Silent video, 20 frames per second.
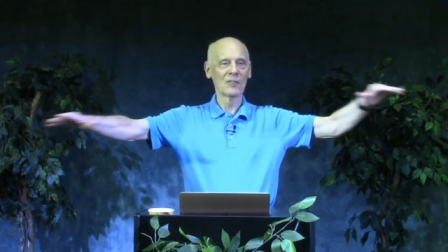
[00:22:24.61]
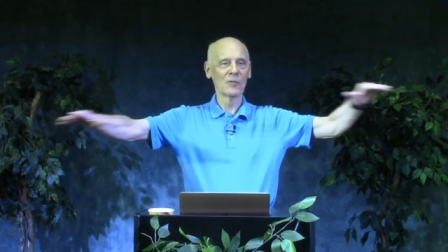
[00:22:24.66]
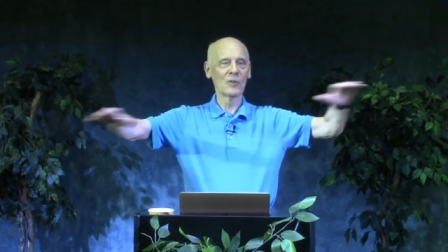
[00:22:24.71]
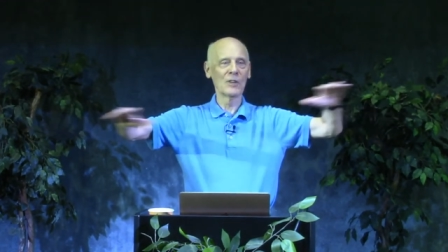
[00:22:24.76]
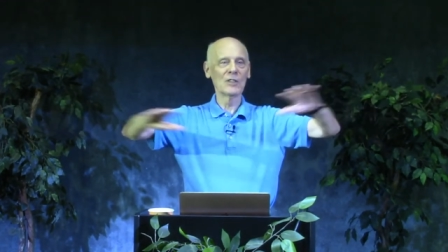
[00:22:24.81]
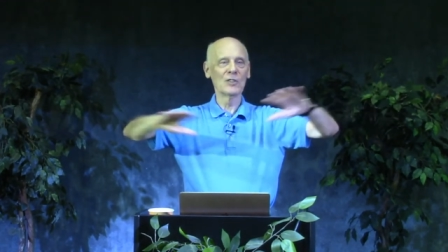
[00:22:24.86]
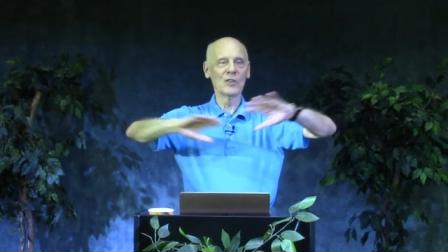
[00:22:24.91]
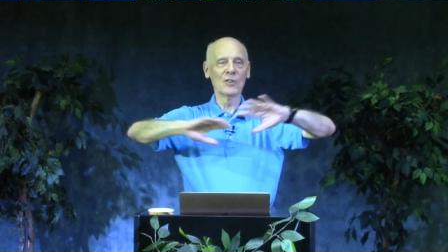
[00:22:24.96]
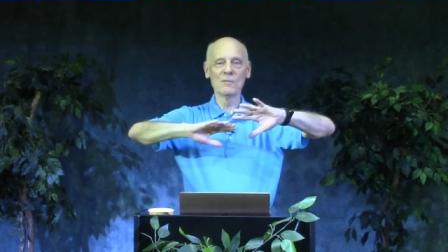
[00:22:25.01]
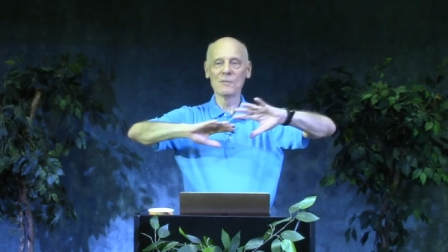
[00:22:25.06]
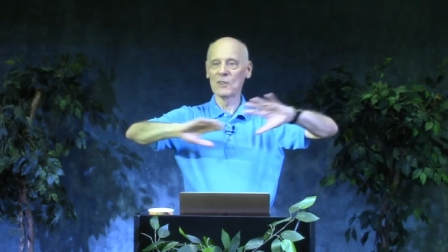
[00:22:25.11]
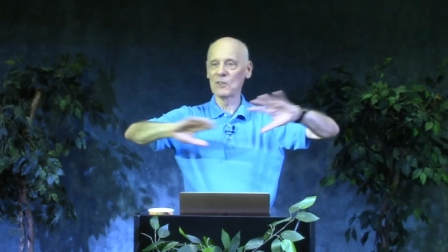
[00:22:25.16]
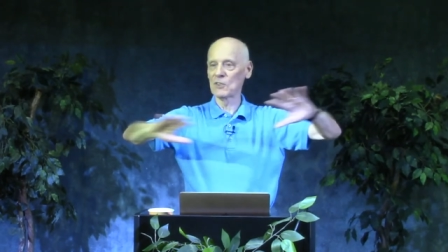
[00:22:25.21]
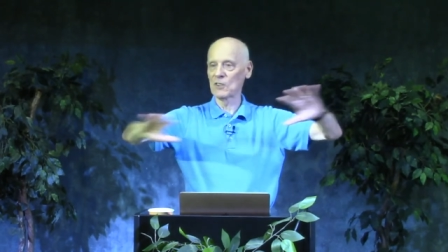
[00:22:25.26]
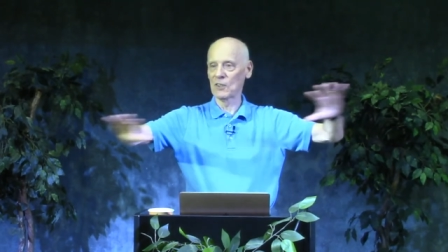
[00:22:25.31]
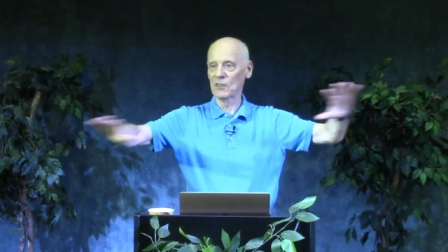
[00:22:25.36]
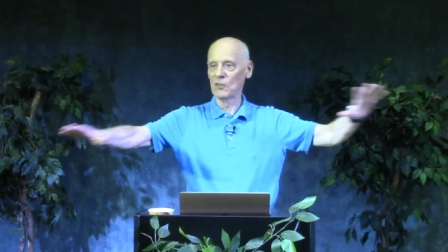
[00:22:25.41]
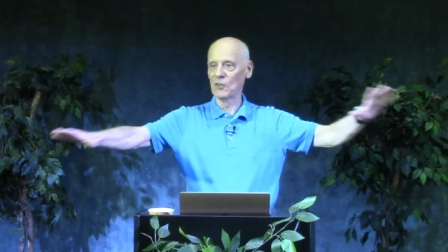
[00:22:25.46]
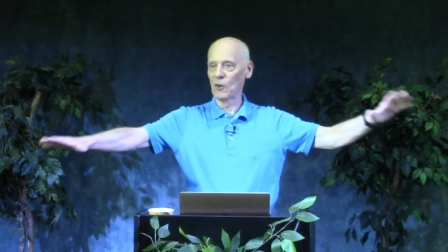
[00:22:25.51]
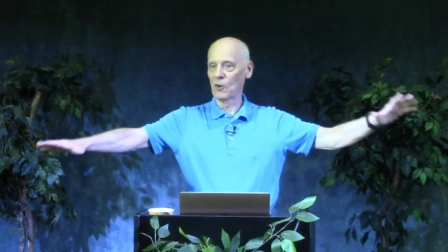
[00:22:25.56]
We humans
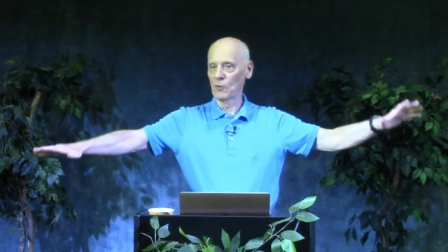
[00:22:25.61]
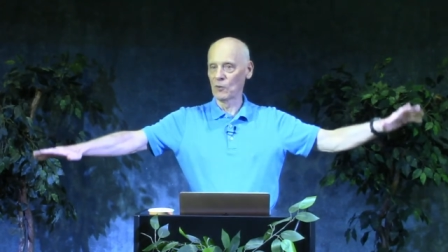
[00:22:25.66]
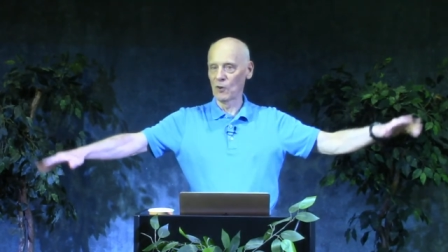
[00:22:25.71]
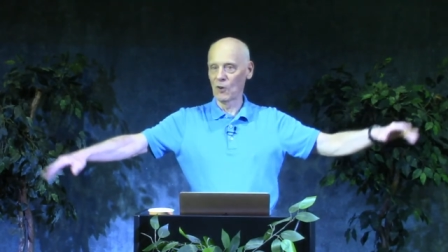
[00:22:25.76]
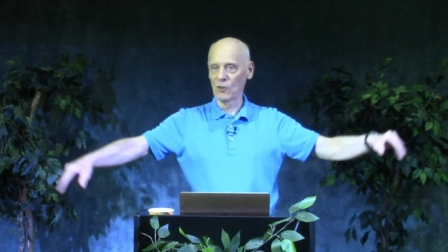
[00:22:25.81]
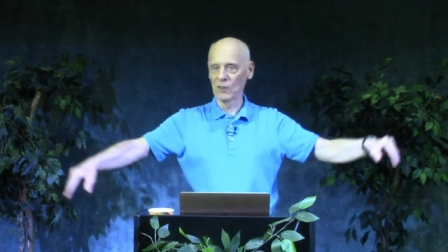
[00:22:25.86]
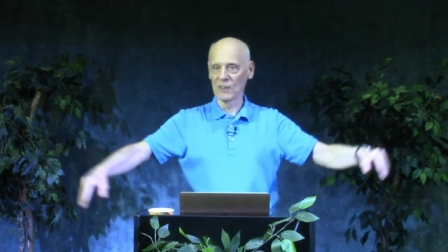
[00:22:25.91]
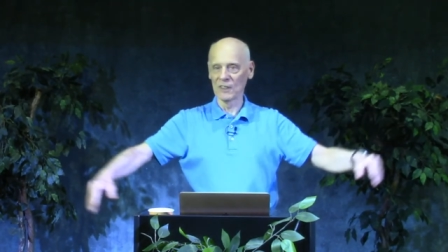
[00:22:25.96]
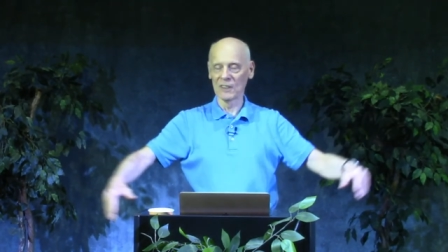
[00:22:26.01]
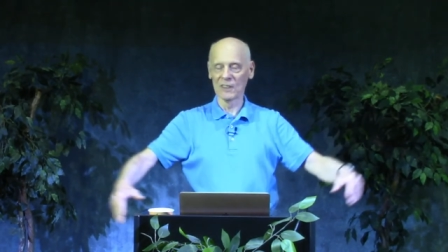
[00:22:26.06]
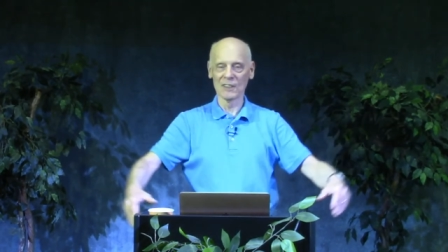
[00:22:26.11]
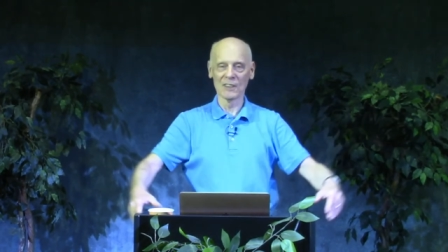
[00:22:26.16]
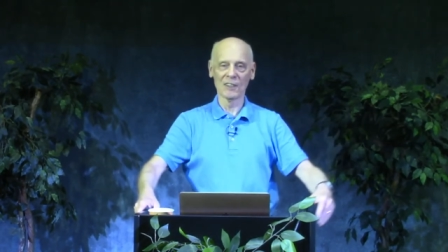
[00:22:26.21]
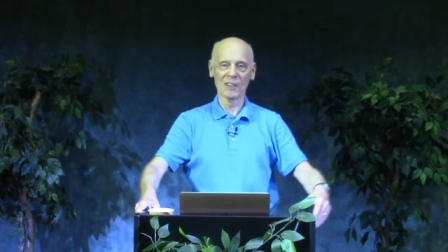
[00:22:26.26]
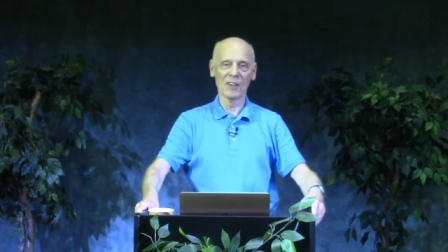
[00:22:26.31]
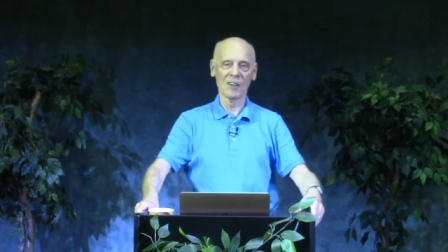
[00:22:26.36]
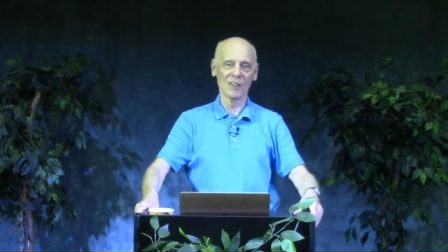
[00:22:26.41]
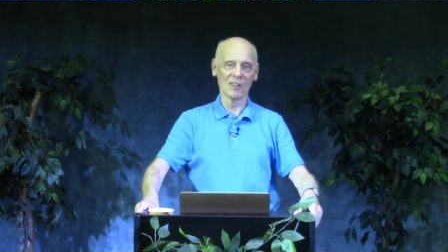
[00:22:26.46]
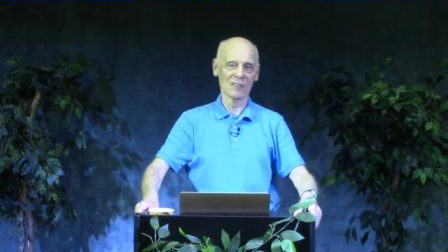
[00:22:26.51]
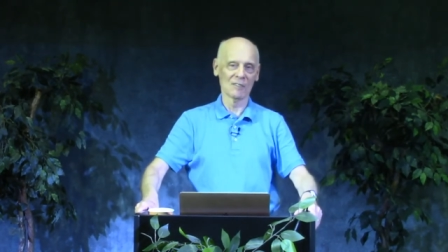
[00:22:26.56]
had no role in it at
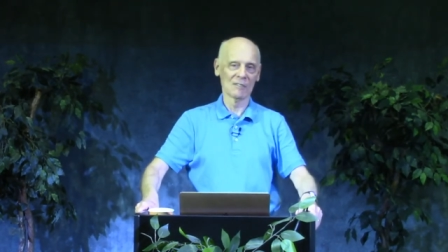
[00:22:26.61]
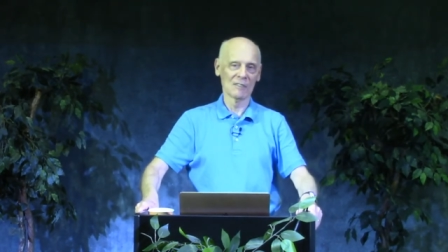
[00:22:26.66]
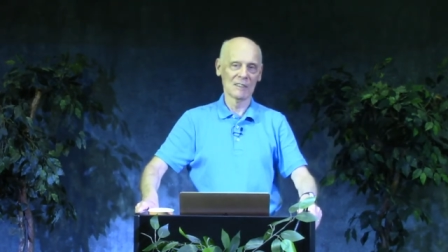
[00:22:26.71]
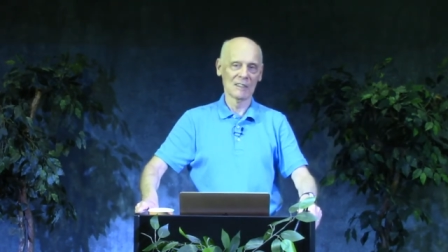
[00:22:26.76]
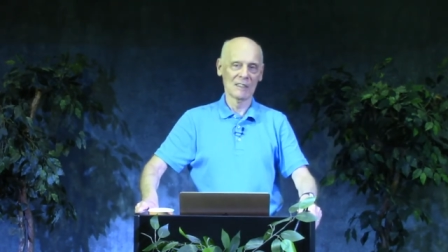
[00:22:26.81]
all.